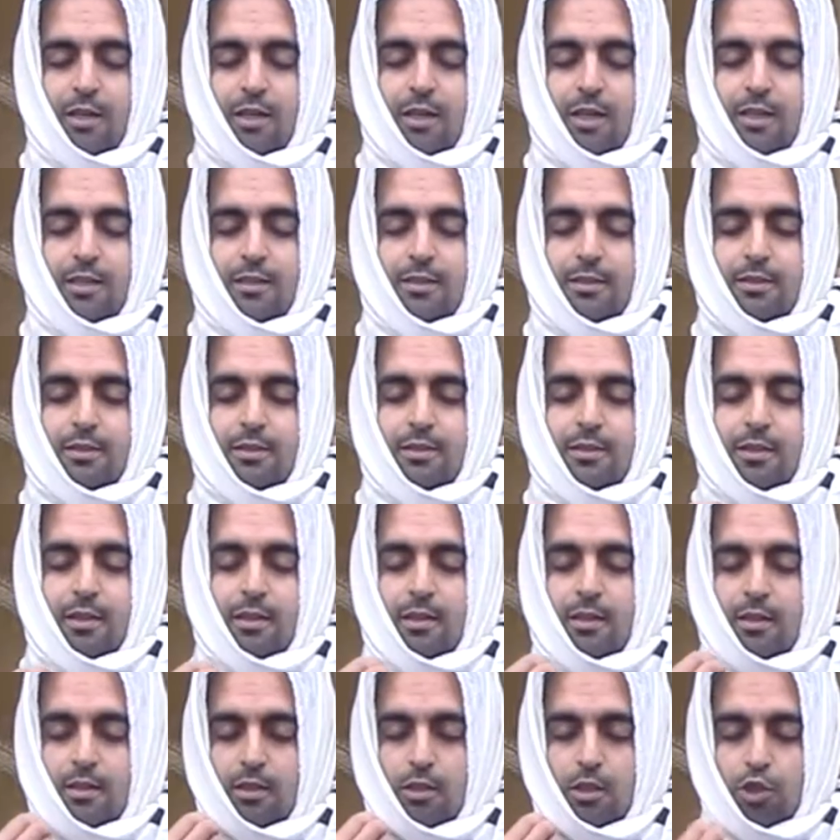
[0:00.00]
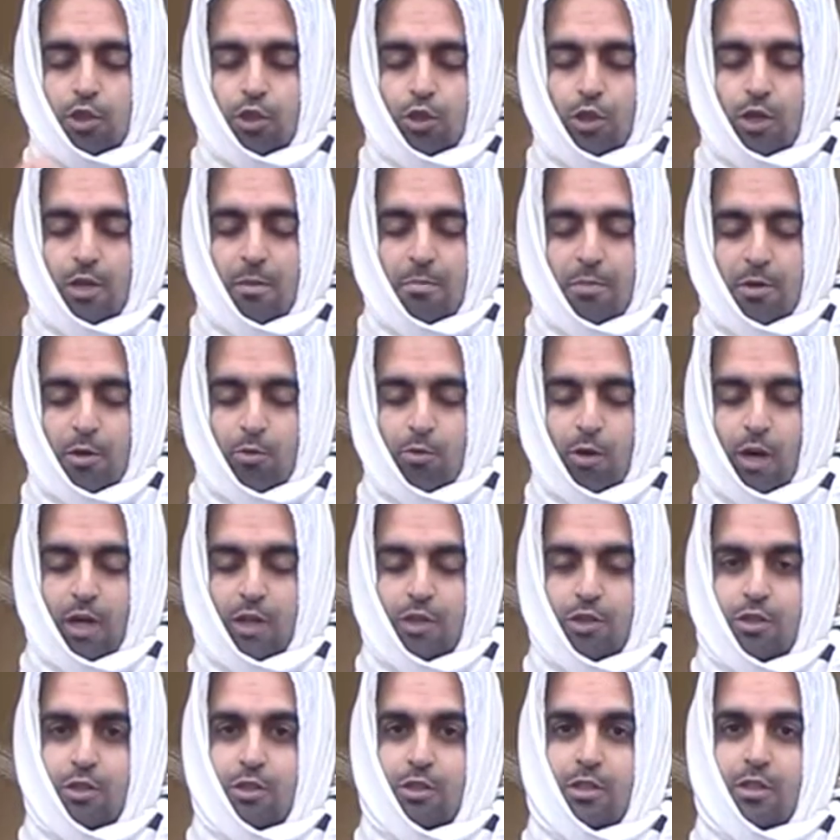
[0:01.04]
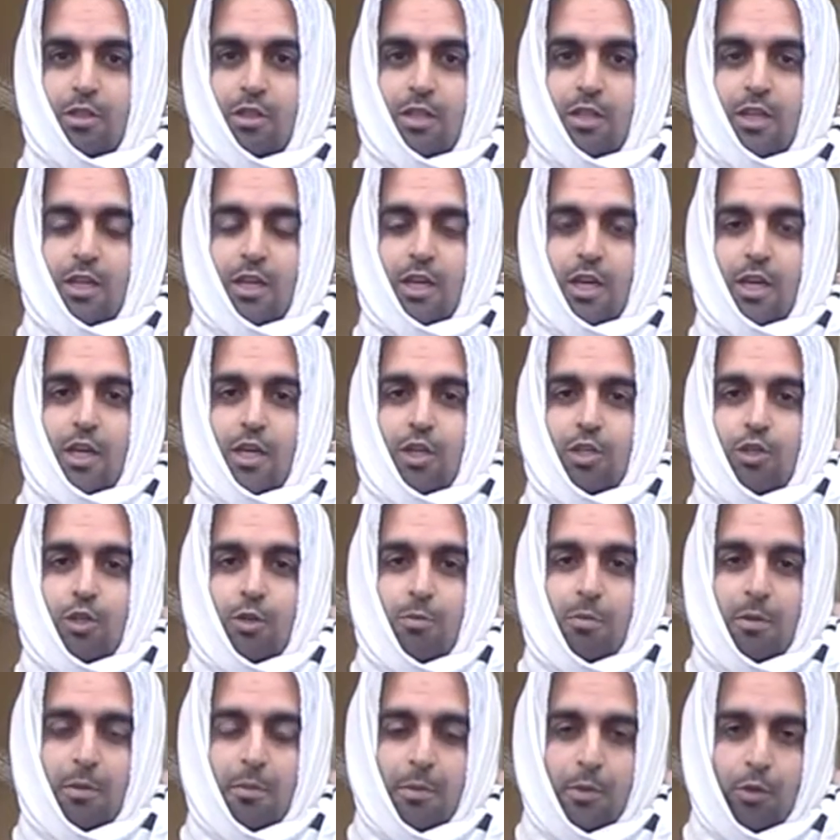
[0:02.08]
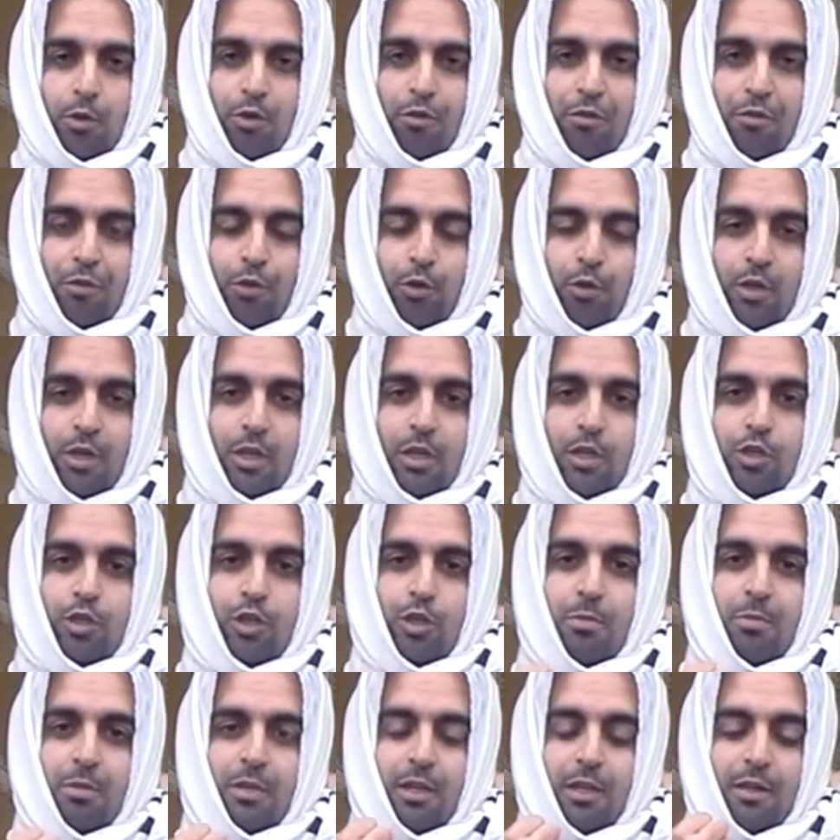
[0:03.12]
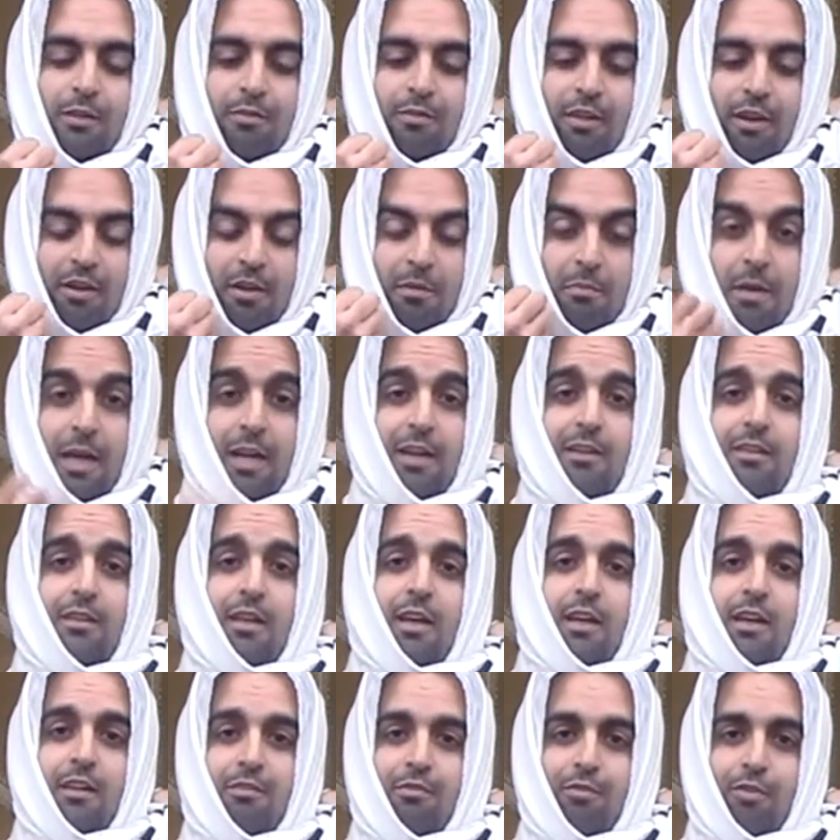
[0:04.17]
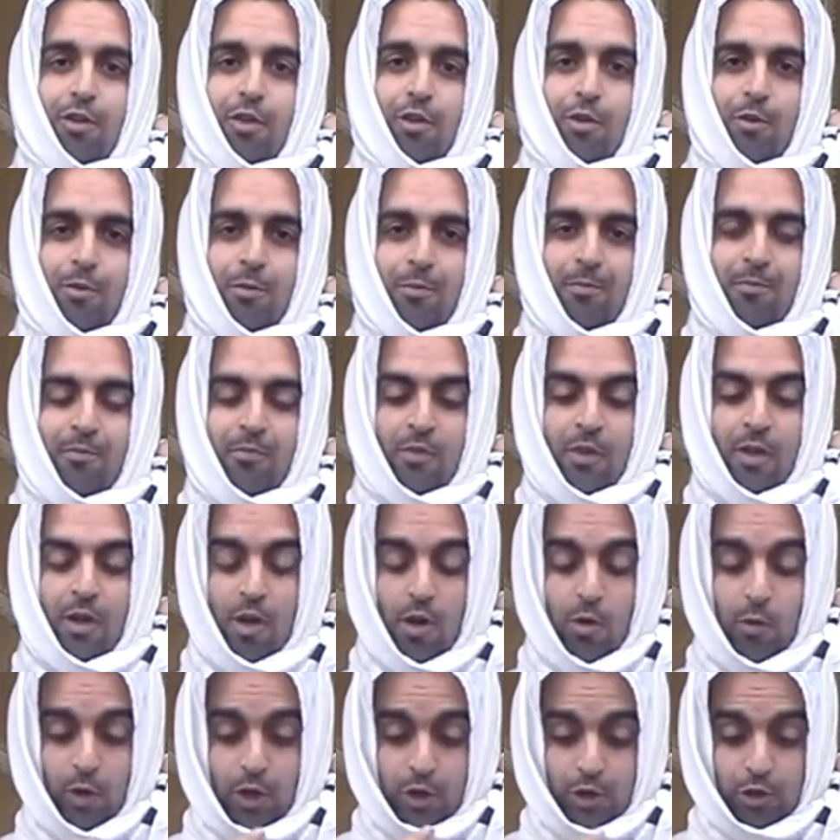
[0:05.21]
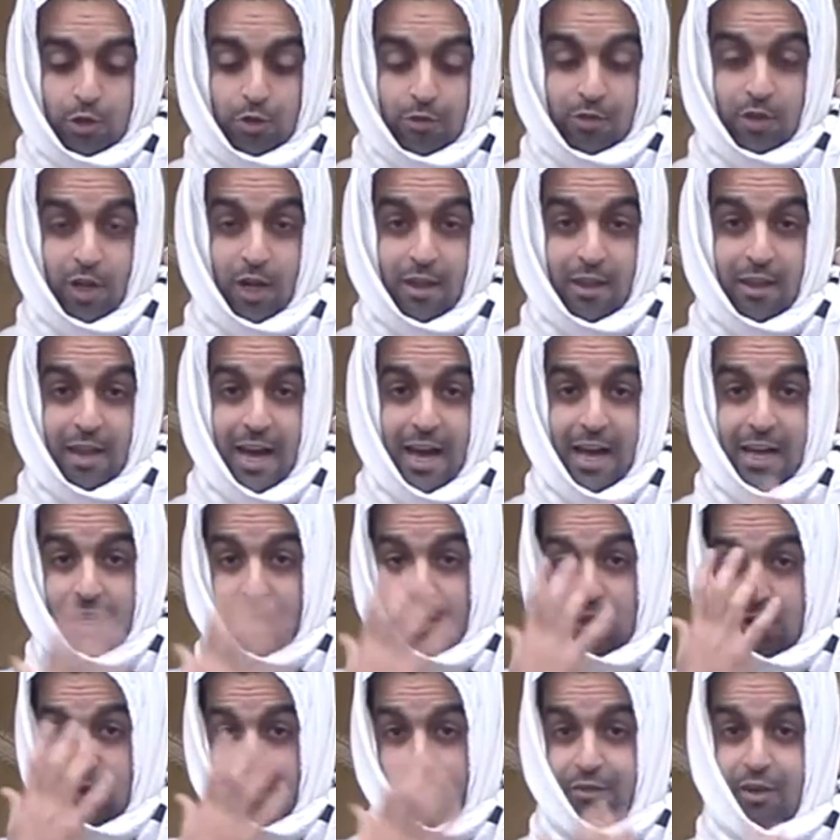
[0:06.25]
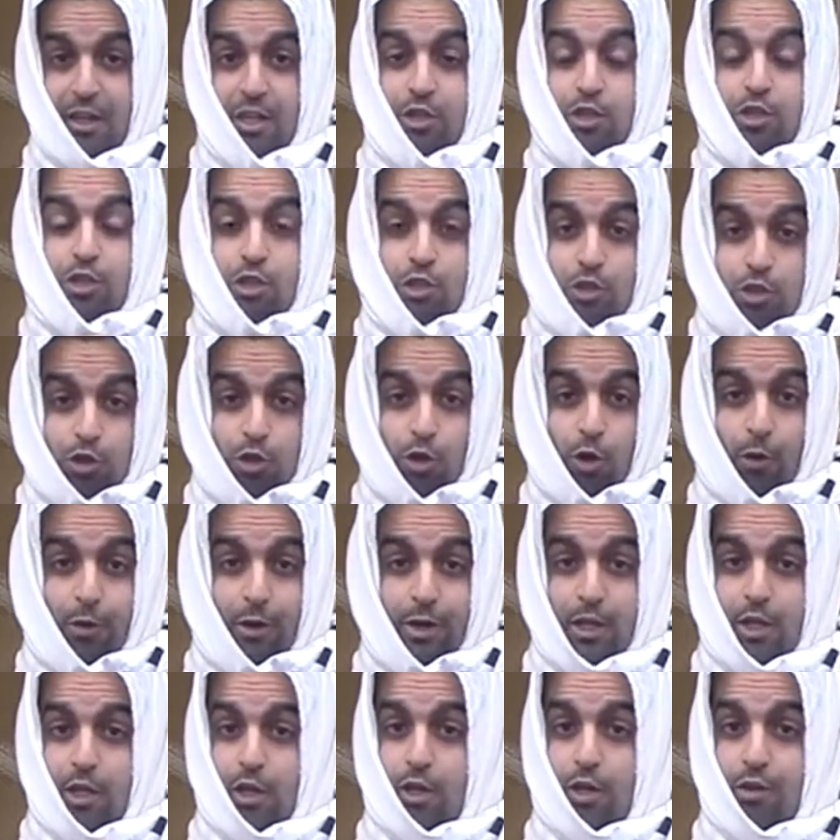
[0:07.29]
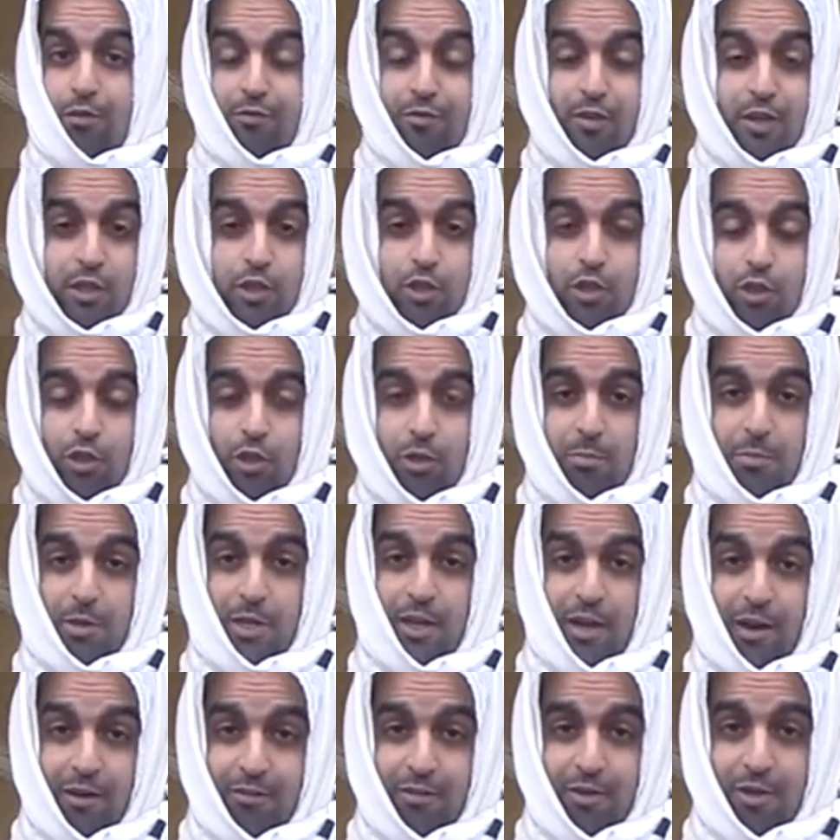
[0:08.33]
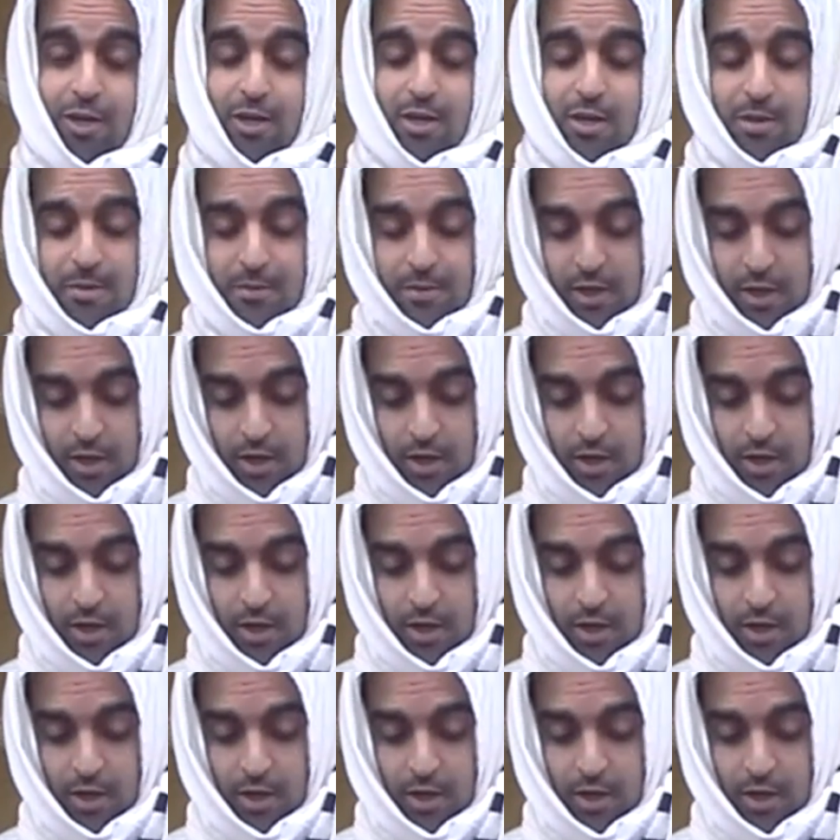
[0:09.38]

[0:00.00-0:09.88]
It shouldn't be rushed. It should be beautiful and it should be very meditative for you. Once you've done that, your face showing, your face shouldn't be covered.